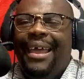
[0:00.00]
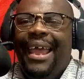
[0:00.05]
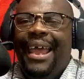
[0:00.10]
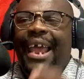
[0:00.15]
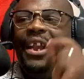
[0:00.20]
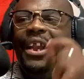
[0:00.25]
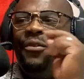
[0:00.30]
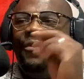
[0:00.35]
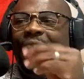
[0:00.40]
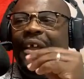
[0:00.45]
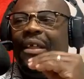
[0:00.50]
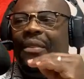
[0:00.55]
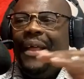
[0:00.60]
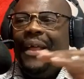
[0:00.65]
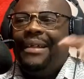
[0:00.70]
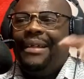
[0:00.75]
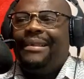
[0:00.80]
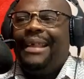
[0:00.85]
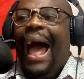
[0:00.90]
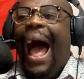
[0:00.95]
anything
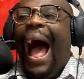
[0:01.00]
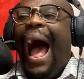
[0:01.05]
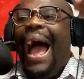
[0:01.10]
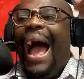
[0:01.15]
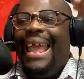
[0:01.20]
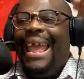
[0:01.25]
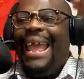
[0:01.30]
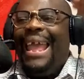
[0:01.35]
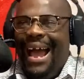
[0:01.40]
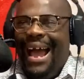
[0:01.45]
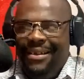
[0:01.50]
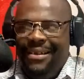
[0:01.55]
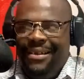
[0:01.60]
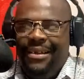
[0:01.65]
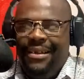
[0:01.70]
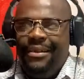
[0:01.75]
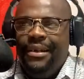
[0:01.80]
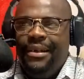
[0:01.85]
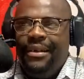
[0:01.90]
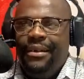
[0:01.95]
that's higher
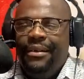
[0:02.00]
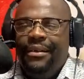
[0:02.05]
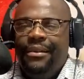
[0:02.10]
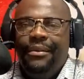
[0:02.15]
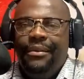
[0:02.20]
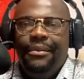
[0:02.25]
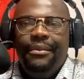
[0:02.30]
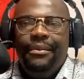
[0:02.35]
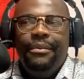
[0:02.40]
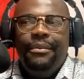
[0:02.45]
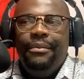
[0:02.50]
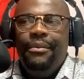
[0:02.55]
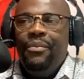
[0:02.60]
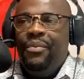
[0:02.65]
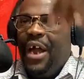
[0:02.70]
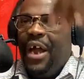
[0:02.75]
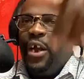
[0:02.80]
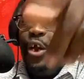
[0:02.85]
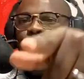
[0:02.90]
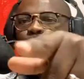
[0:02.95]

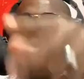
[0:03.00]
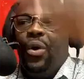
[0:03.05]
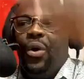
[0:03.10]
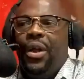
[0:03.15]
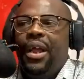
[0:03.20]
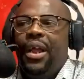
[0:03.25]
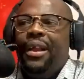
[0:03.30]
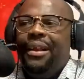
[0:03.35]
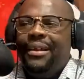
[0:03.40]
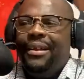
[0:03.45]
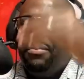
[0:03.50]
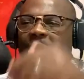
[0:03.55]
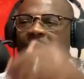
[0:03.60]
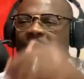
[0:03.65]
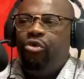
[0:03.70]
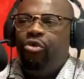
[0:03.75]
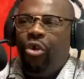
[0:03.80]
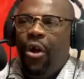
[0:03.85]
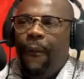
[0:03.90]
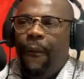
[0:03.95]
than you in the
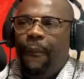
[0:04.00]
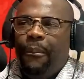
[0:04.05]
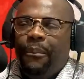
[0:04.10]
spirit realm.